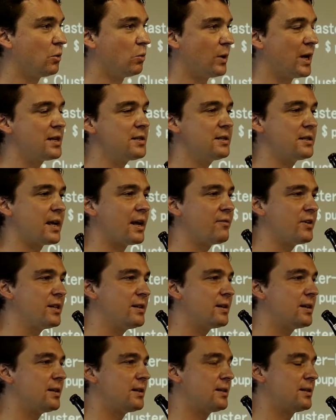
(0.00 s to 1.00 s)
once
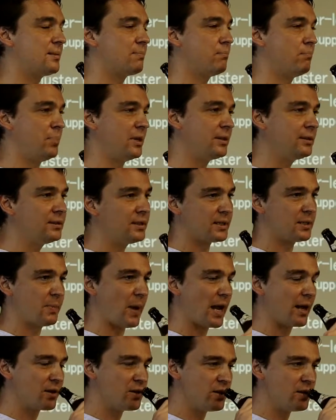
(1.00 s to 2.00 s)
everything is built as
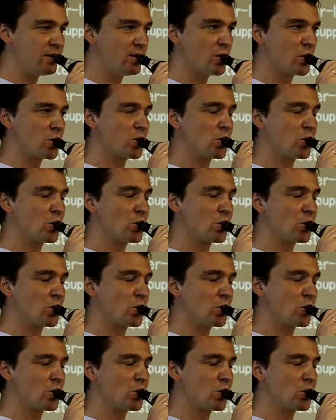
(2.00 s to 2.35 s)
packages,